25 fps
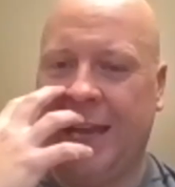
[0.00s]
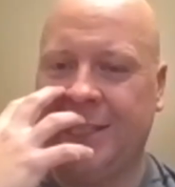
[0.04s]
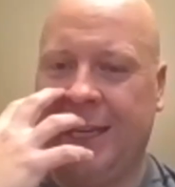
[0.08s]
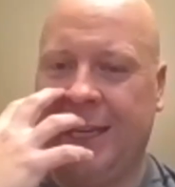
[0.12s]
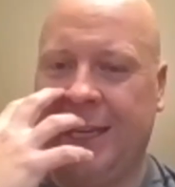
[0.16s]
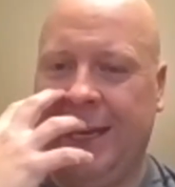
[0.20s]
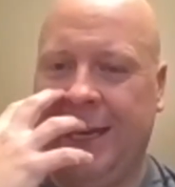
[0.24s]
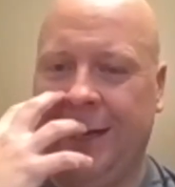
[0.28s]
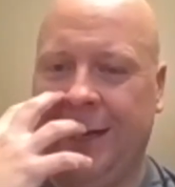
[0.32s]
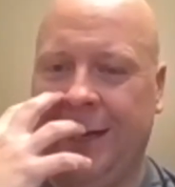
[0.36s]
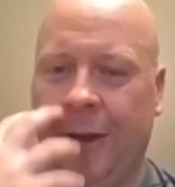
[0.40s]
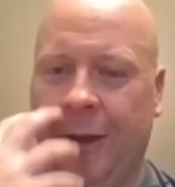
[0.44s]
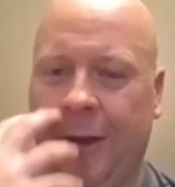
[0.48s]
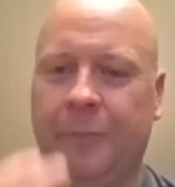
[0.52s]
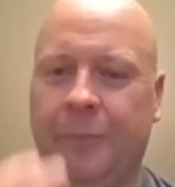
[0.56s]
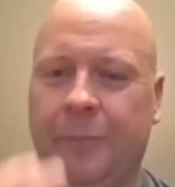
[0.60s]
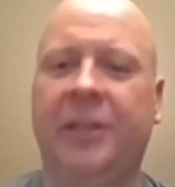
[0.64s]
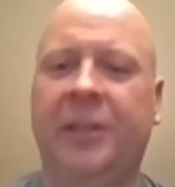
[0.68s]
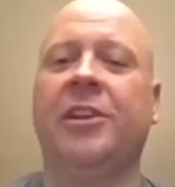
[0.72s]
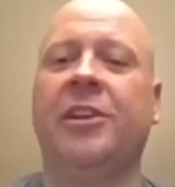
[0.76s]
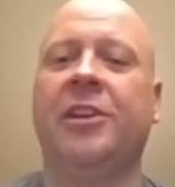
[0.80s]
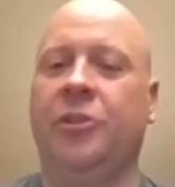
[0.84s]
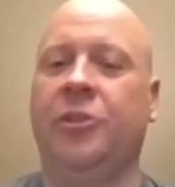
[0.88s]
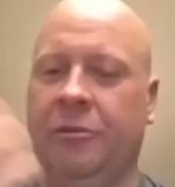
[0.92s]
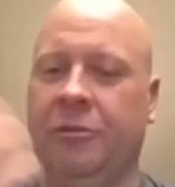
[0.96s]
to heat it up
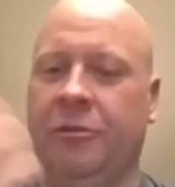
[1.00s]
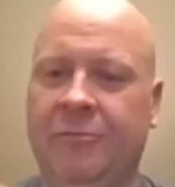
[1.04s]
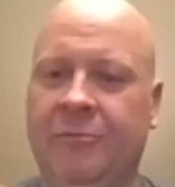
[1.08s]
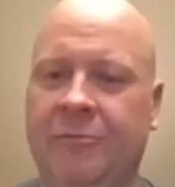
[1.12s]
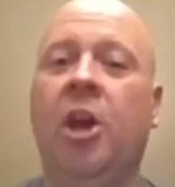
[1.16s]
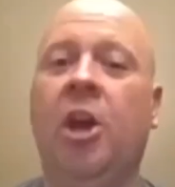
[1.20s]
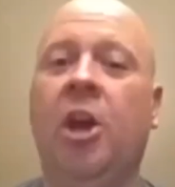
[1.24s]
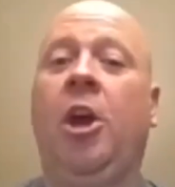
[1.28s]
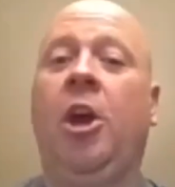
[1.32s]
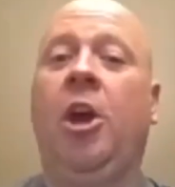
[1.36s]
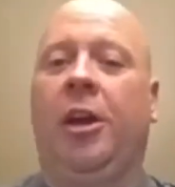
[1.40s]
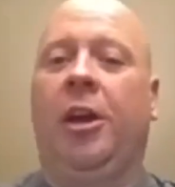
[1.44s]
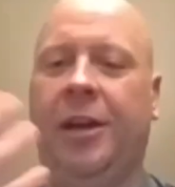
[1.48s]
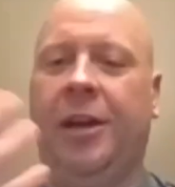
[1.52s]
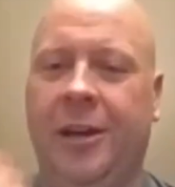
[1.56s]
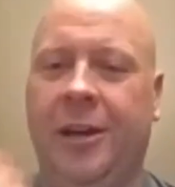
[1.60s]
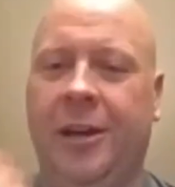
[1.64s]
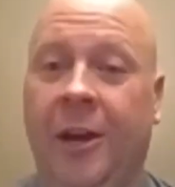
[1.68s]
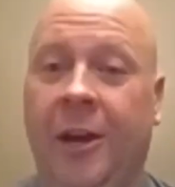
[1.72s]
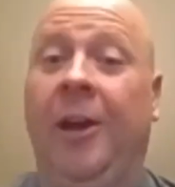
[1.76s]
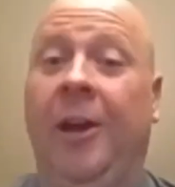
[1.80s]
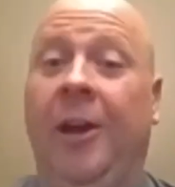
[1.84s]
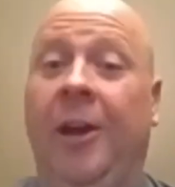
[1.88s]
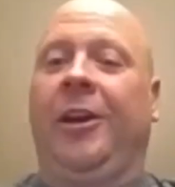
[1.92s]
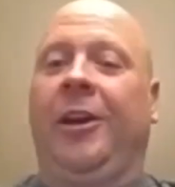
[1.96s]
because you're
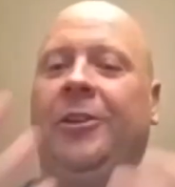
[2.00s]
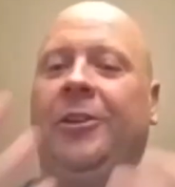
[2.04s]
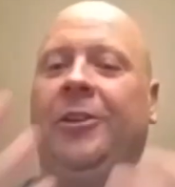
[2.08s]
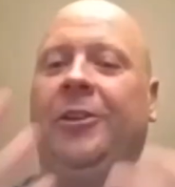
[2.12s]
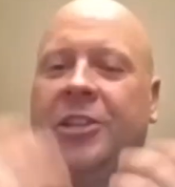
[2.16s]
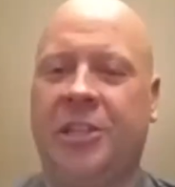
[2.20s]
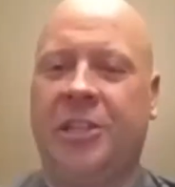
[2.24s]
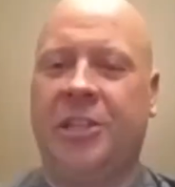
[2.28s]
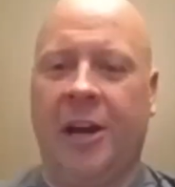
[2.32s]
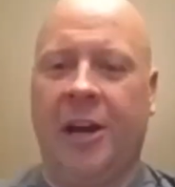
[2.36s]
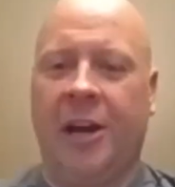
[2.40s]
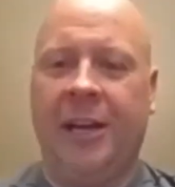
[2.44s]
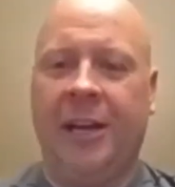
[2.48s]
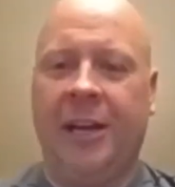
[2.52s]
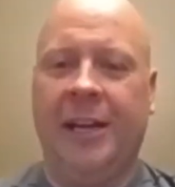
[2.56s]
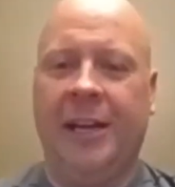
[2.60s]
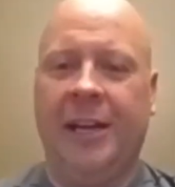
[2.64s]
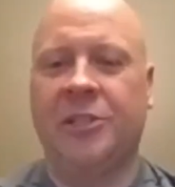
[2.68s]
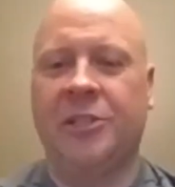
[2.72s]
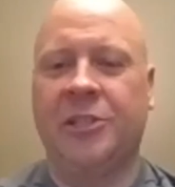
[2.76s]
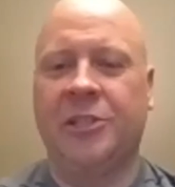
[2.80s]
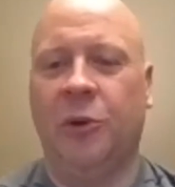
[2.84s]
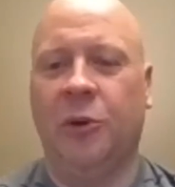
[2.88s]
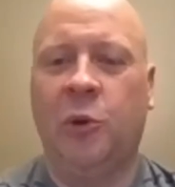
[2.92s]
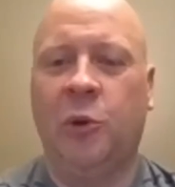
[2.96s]
you're sucking
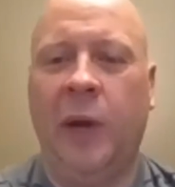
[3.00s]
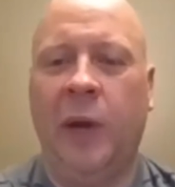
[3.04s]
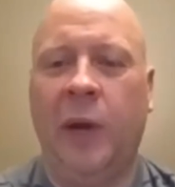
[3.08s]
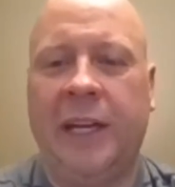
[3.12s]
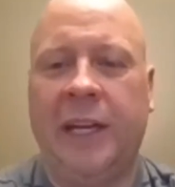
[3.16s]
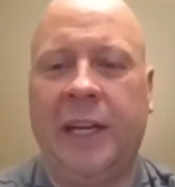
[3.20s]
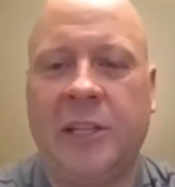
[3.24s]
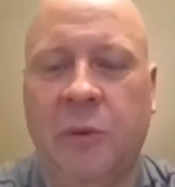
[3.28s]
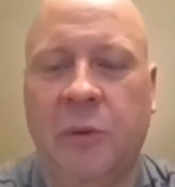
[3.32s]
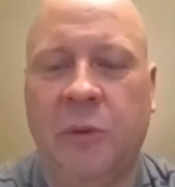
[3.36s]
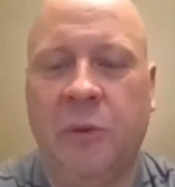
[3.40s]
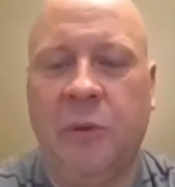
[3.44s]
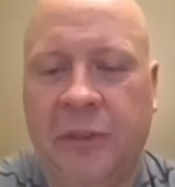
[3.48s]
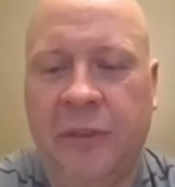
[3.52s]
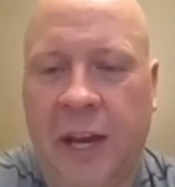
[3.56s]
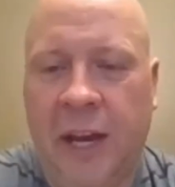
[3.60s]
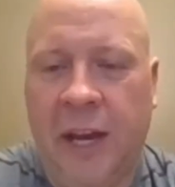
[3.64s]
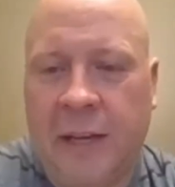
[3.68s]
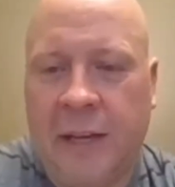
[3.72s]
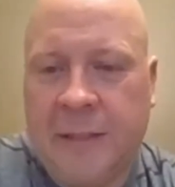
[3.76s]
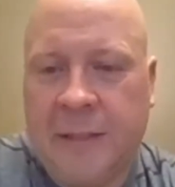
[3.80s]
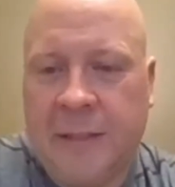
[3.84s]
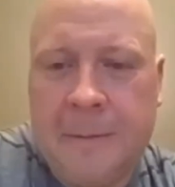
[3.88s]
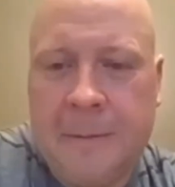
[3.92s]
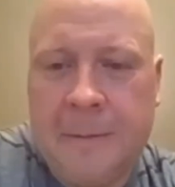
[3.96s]
in so quick and so
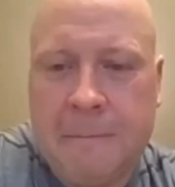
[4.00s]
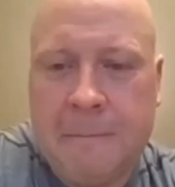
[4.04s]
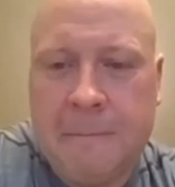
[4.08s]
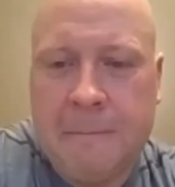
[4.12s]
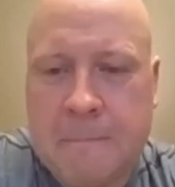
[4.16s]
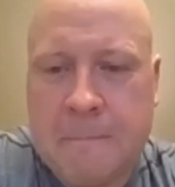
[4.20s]
fast.